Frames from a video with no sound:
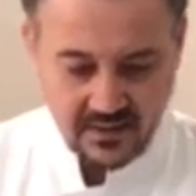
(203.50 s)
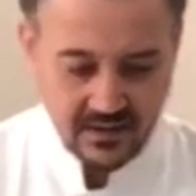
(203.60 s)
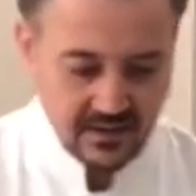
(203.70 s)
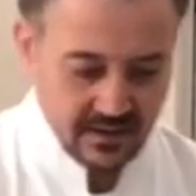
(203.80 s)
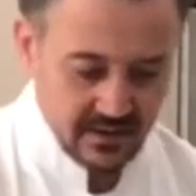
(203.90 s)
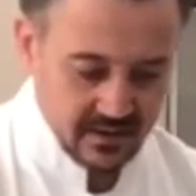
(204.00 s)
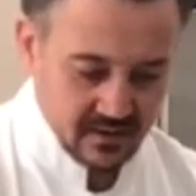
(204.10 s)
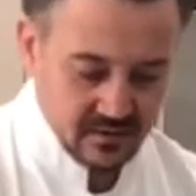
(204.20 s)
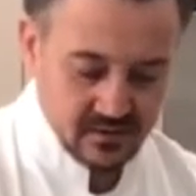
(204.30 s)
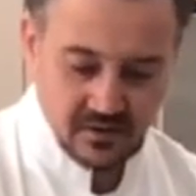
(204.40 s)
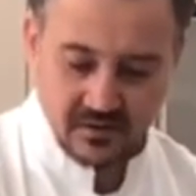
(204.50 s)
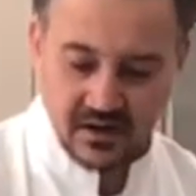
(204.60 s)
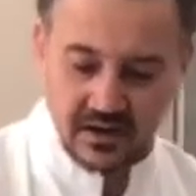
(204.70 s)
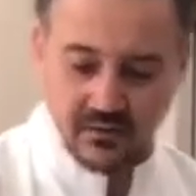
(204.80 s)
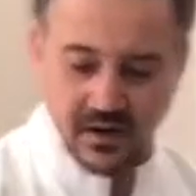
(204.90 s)
And another
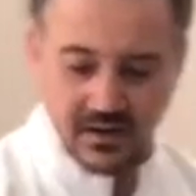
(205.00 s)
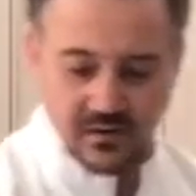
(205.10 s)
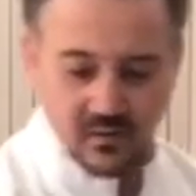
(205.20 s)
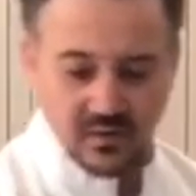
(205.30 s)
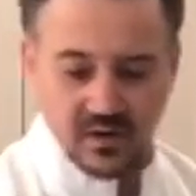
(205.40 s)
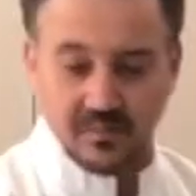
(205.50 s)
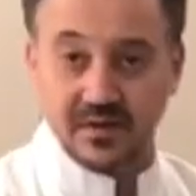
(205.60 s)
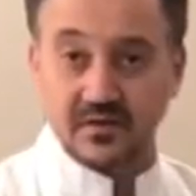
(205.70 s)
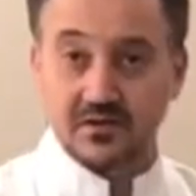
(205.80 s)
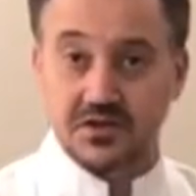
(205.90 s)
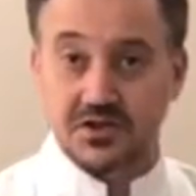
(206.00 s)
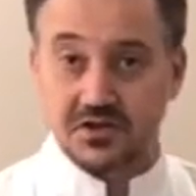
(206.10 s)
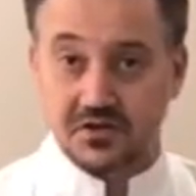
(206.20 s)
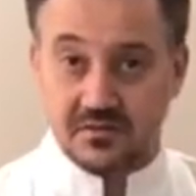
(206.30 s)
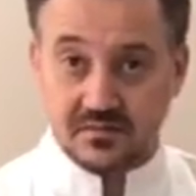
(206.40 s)
ingredient will be the
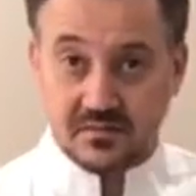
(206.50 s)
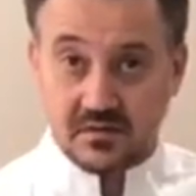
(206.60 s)
sugar.